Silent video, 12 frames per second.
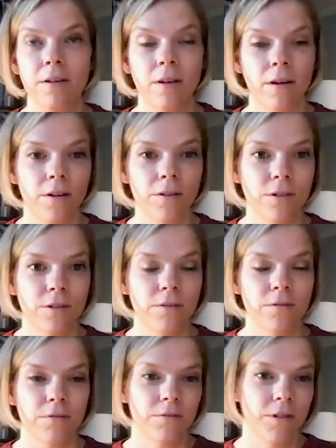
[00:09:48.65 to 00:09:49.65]

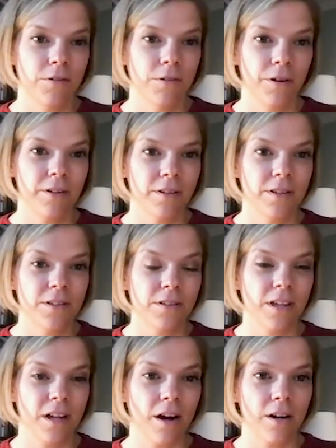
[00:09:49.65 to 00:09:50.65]
also, you know, organizations
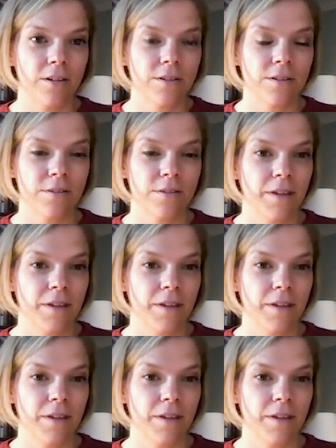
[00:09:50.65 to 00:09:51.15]
like ours,